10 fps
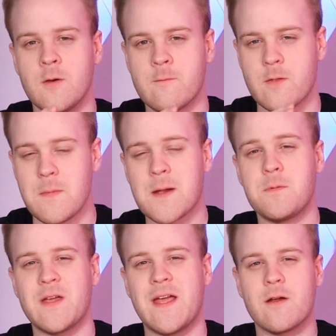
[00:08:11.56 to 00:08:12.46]
For the
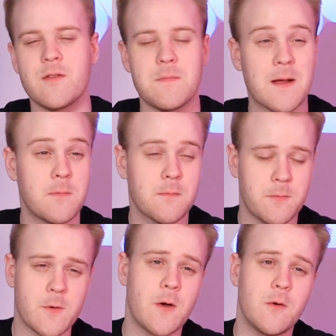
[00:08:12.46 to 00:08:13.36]
MacBook Air and the MacBook
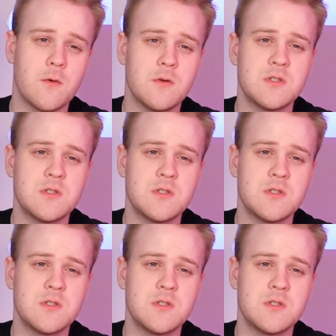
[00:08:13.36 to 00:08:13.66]
Pro,